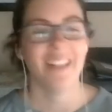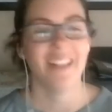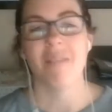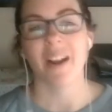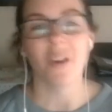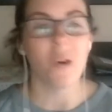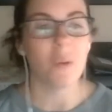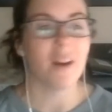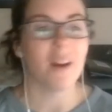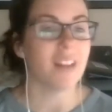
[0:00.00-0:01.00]
My
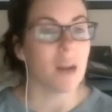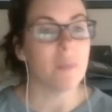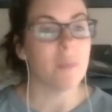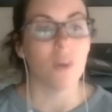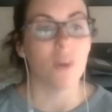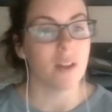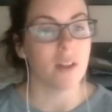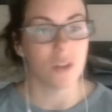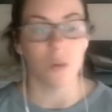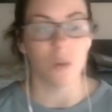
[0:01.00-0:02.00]
goal was I was going
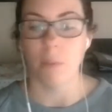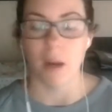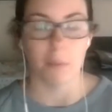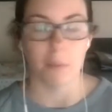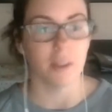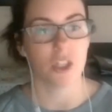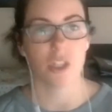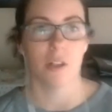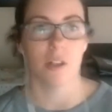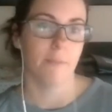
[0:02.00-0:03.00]
to
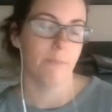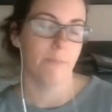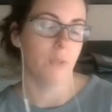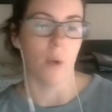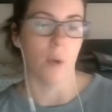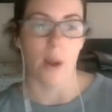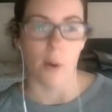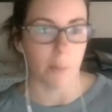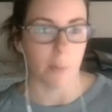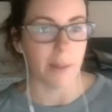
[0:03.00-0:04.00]
publish,
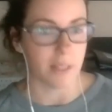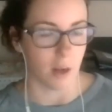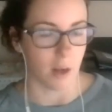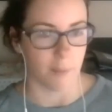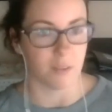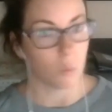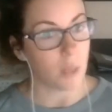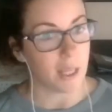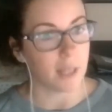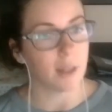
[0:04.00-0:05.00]
however many times a
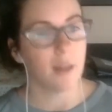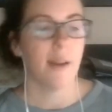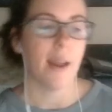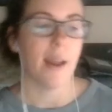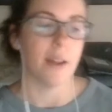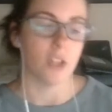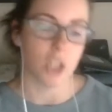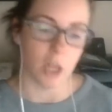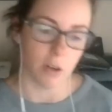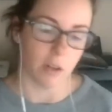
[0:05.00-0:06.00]
week, and
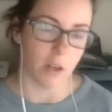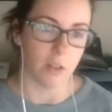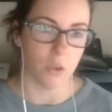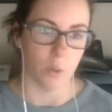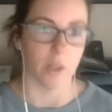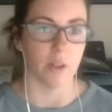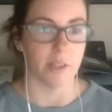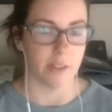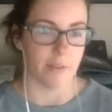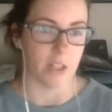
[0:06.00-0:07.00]
share it on Twitter and
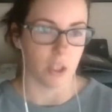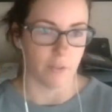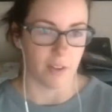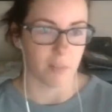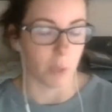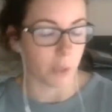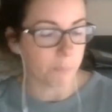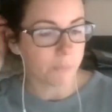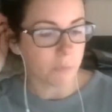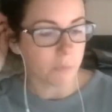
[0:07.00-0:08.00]
then eventually Facebook.
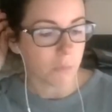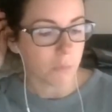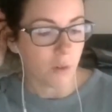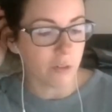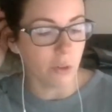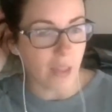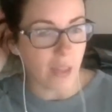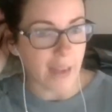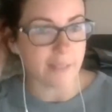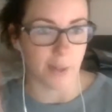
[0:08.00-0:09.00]
So
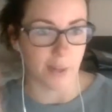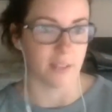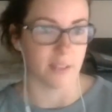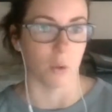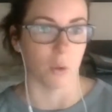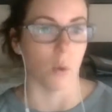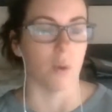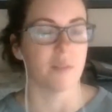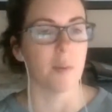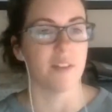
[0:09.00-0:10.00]
that's how I set the
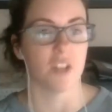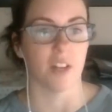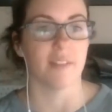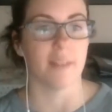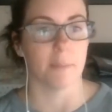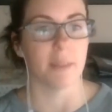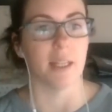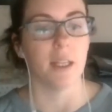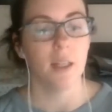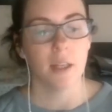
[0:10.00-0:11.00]
goals, was just
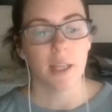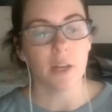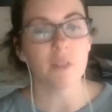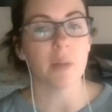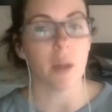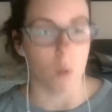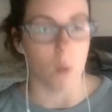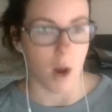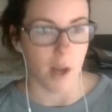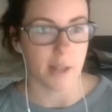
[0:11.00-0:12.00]
simply, here's what I
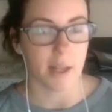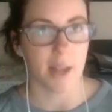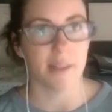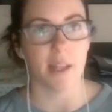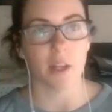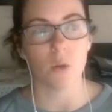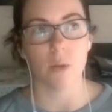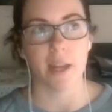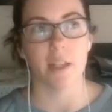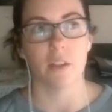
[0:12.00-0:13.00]
want, and then I
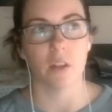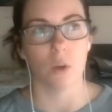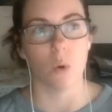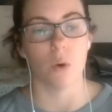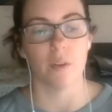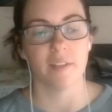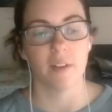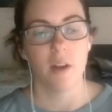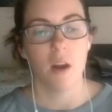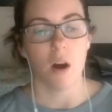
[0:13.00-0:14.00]
created the goals
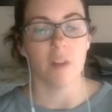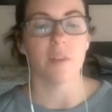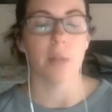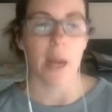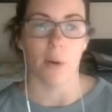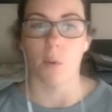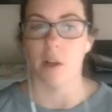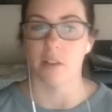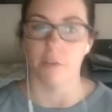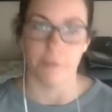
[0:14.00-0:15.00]
also on how I
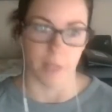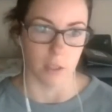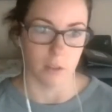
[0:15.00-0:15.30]
wanted to feel.